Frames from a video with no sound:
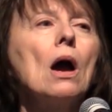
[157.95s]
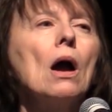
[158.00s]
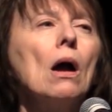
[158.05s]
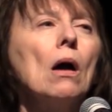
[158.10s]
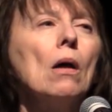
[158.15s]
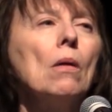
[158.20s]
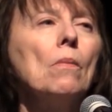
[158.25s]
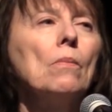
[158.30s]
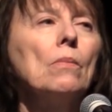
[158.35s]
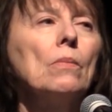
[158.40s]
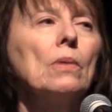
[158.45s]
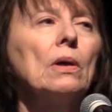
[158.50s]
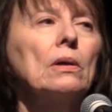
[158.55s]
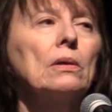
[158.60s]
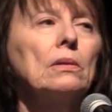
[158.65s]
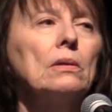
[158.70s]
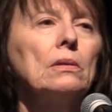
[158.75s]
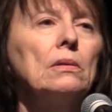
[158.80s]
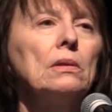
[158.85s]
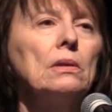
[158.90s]
um,
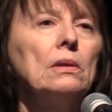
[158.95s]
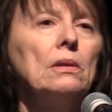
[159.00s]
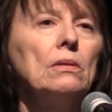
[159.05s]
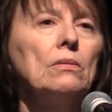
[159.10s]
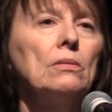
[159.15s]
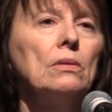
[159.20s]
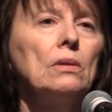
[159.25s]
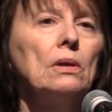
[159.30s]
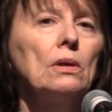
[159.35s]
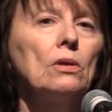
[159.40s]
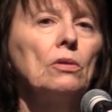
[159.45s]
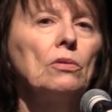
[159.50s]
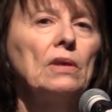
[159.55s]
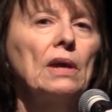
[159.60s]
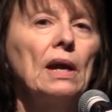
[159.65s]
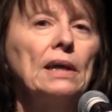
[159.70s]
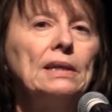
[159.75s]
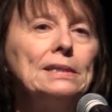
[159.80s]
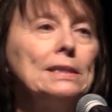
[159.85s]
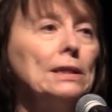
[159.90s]
the, you know, the
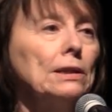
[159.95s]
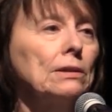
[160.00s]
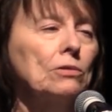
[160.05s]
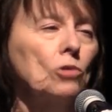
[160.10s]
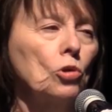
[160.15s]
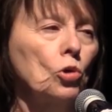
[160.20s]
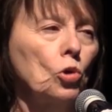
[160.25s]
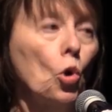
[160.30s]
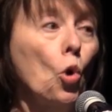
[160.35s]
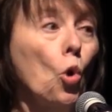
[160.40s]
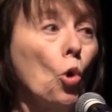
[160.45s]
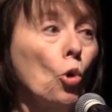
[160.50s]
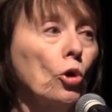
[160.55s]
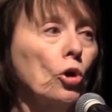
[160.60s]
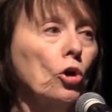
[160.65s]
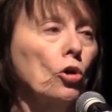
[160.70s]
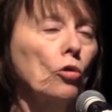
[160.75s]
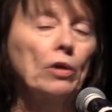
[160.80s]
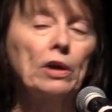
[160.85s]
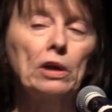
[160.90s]
ideal core
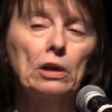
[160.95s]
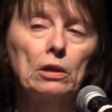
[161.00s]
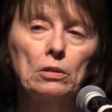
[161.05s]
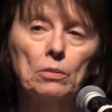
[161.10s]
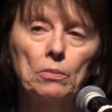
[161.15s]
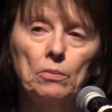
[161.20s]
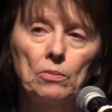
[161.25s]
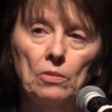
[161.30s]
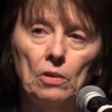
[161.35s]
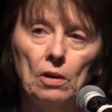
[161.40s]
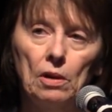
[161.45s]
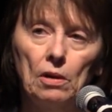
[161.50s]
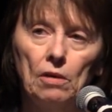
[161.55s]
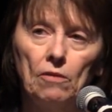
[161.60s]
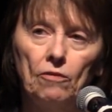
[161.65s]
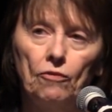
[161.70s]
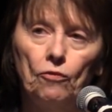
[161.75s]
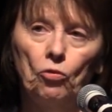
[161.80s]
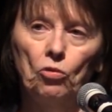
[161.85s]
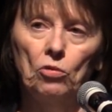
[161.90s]
curriculum uh,
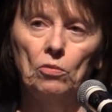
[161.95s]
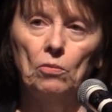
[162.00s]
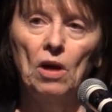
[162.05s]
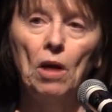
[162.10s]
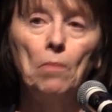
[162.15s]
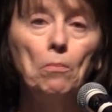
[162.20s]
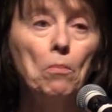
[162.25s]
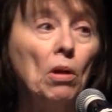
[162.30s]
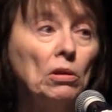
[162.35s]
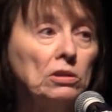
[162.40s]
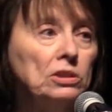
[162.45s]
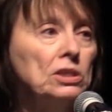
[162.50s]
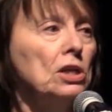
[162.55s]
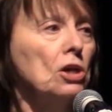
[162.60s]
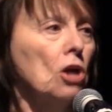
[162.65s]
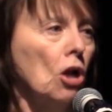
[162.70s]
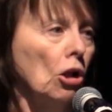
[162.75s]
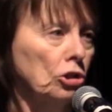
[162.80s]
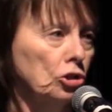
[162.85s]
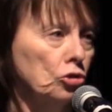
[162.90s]
for a
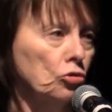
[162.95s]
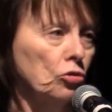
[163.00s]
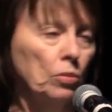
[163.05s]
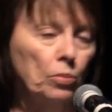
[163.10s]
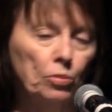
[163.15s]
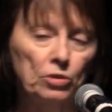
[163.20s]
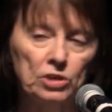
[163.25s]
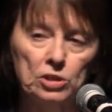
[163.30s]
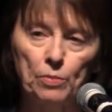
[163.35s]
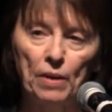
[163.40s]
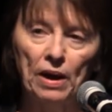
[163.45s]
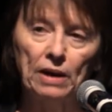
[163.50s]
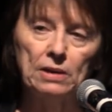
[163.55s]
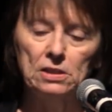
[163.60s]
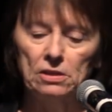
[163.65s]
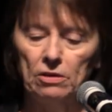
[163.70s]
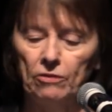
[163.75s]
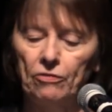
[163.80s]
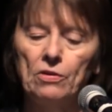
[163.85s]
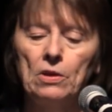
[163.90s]
multicultural
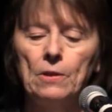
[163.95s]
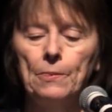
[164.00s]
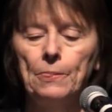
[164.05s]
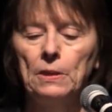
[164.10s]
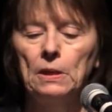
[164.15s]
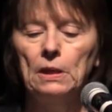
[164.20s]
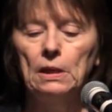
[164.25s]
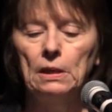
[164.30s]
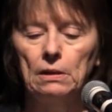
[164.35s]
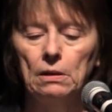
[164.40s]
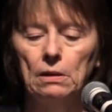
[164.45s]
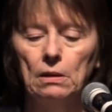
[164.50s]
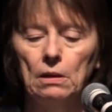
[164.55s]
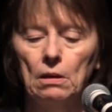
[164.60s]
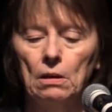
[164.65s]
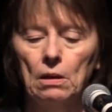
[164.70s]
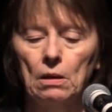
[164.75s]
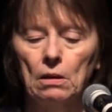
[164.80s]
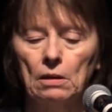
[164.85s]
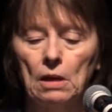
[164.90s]
perspective in
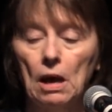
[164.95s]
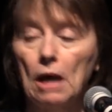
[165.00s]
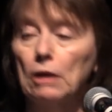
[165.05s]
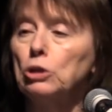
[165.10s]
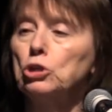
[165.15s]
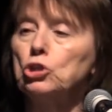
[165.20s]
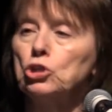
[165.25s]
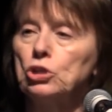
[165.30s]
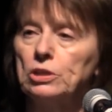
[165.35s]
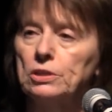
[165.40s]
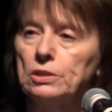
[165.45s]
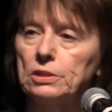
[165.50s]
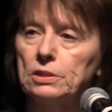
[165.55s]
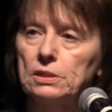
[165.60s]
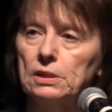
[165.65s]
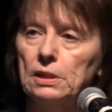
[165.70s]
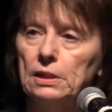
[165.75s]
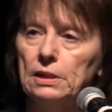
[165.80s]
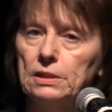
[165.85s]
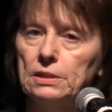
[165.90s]
uh,
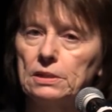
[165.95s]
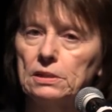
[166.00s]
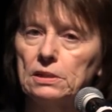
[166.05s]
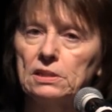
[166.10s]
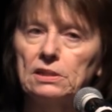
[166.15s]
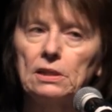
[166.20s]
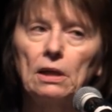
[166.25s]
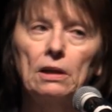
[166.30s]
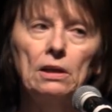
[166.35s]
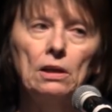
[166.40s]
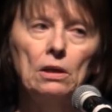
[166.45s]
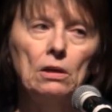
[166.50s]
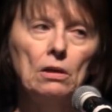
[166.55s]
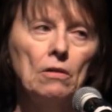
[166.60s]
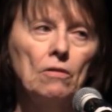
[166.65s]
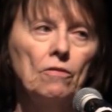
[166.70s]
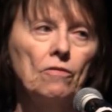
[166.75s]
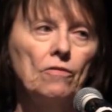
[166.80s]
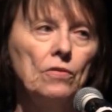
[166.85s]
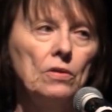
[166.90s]
colleges is a study
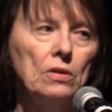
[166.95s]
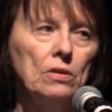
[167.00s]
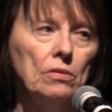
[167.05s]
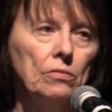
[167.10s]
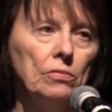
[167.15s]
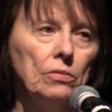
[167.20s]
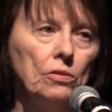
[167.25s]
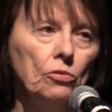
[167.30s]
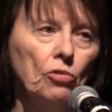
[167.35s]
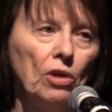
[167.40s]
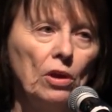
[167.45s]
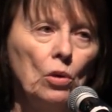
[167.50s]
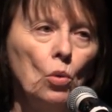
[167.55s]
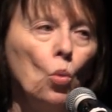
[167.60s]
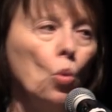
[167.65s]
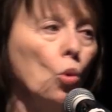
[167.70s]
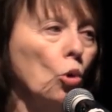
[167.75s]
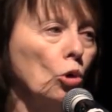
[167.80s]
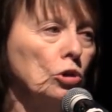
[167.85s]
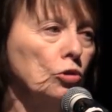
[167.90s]
of the great
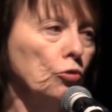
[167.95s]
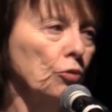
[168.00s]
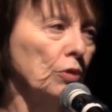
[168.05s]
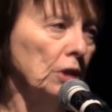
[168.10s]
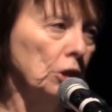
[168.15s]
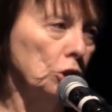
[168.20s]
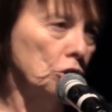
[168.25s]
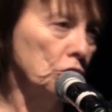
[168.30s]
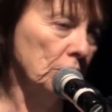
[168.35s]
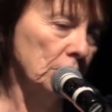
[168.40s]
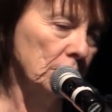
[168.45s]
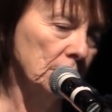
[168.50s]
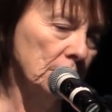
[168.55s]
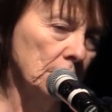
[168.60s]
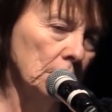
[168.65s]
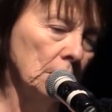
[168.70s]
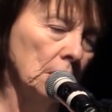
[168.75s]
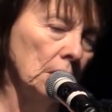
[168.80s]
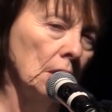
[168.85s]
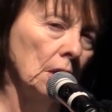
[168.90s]
world religions.
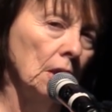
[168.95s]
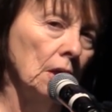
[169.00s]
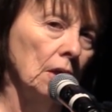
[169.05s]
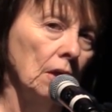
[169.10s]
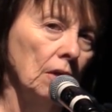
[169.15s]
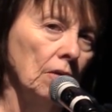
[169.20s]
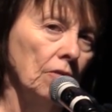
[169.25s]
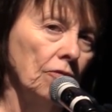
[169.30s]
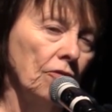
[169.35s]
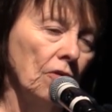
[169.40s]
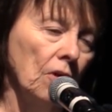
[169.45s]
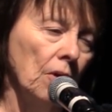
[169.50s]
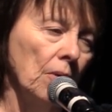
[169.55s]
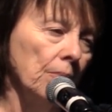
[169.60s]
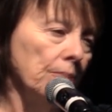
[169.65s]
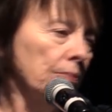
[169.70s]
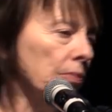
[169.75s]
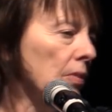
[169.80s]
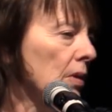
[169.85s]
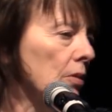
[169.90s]
Of,
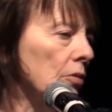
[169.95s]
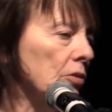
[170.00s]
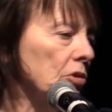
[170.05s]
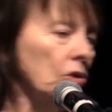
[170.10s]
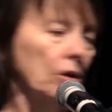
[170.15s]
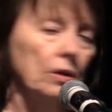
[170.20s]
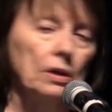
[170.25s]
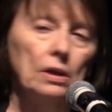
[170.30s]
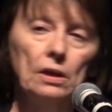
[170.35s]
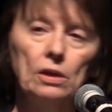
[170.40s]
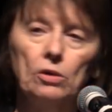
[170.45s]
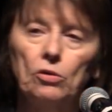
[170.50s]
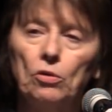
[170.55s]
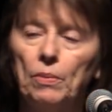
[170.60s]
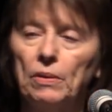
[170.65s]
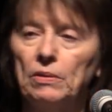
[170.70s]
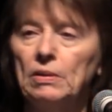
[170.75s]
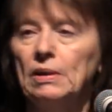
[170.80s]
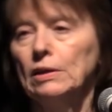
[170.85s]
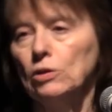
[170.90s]
um, we're talking here
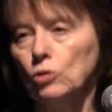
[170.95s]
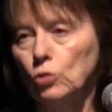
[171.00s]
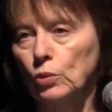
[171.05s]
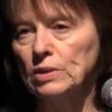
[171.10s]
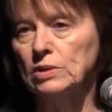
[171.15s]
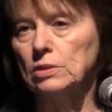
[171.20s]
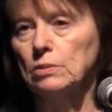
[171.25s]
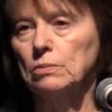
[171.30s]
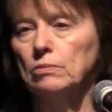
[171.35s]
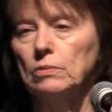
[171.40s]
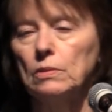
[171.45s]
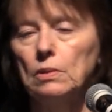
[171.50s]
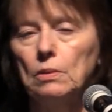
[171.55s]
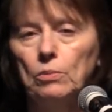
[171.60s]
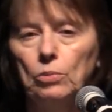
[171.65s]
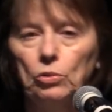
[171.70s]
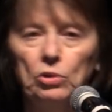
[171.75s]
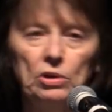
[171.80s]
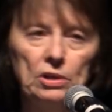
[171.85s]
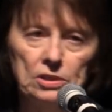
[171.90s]
about Hinduism,
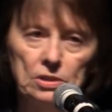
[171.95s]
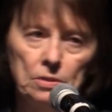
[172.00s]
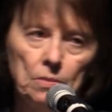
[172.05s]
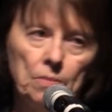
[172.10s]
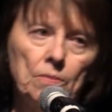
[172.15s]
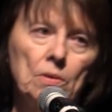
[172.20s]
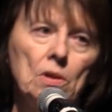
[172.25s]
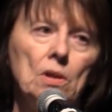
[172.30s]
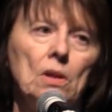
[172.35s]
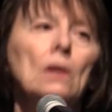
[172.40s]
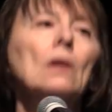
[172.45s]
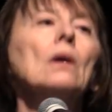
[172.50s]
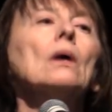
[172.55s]
Buddhism,